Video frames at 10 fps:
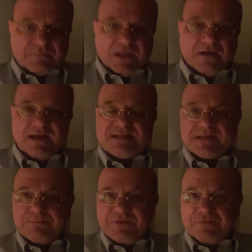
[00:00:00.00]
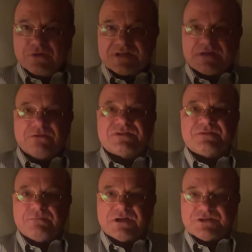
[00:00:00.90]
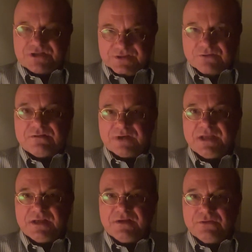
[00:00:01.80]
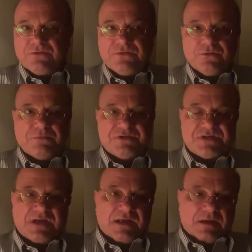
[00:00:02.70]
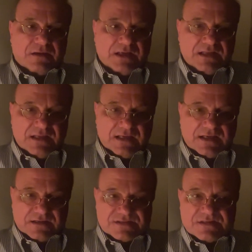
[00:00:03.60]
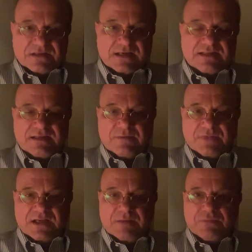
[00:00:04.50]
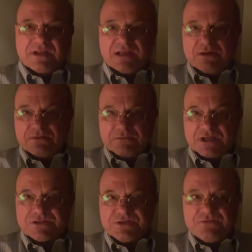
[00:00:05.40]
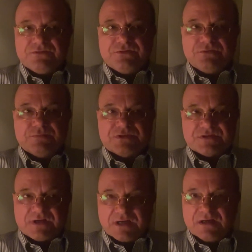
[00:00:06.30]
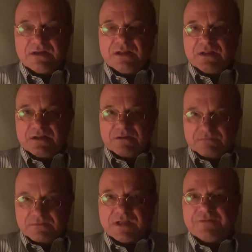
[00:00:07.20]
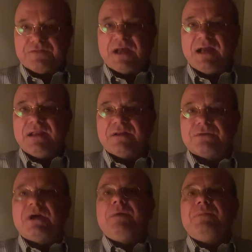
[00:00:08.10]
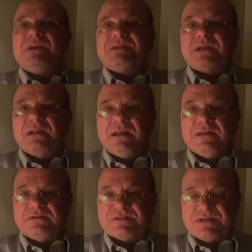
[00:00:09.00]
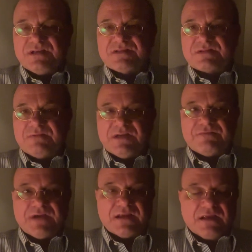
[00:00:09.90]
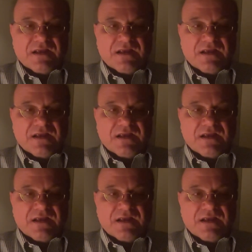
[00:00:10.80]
Now, I said before, is I also watched the Ukrainian YouTubers and they can still get their money, but now the Russian YouTubers are left high and dry, basically, to say this quite frank.